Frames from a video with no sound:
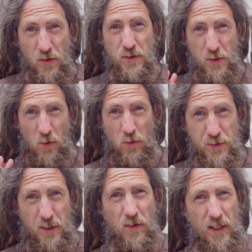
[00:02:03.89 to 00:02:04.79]
Does
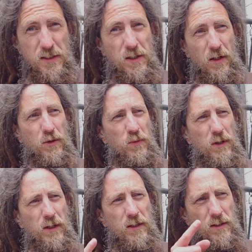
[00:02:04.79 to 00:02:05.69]
auto lens guard
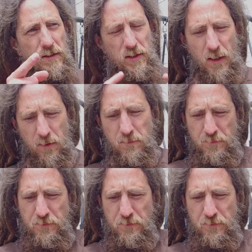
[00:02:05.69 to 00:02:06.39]
work? So